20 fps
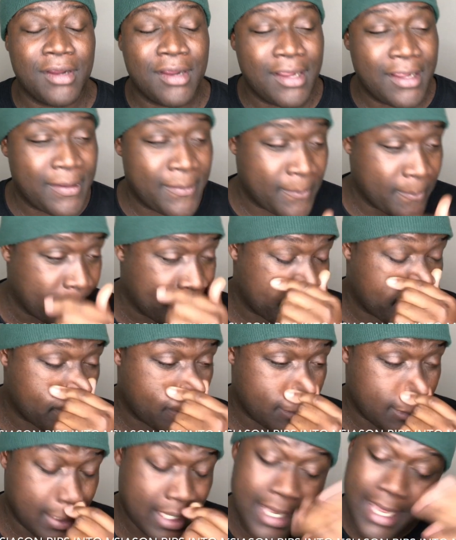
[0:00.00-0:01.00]
right?
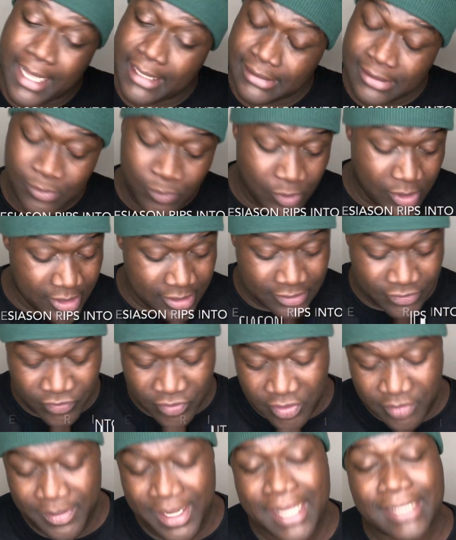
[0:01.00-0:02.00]
He had some words
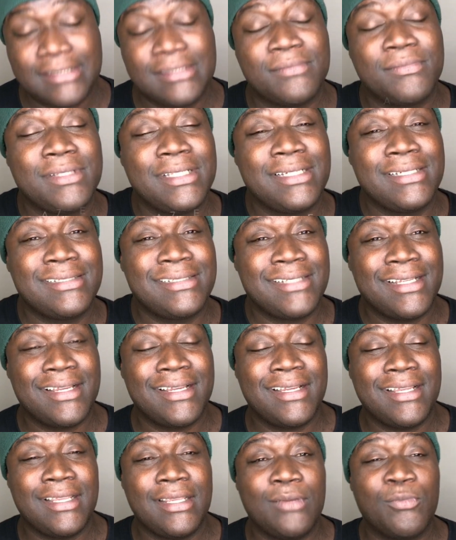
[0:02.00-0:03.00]
for him, had some things
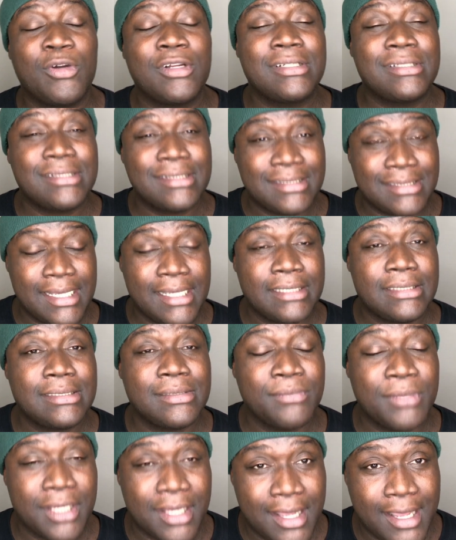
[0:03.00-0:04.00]
uh, he wanted to say to
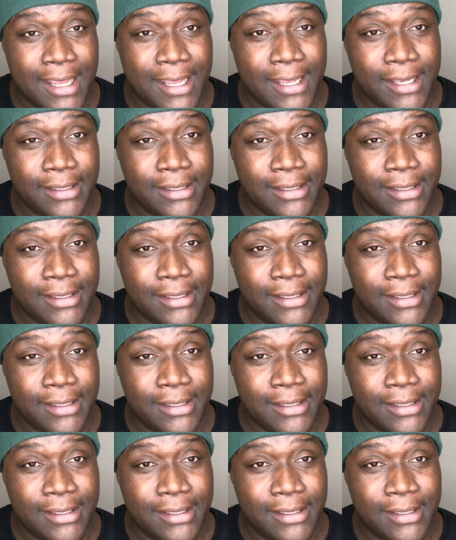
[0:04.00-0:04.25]
Mekhi.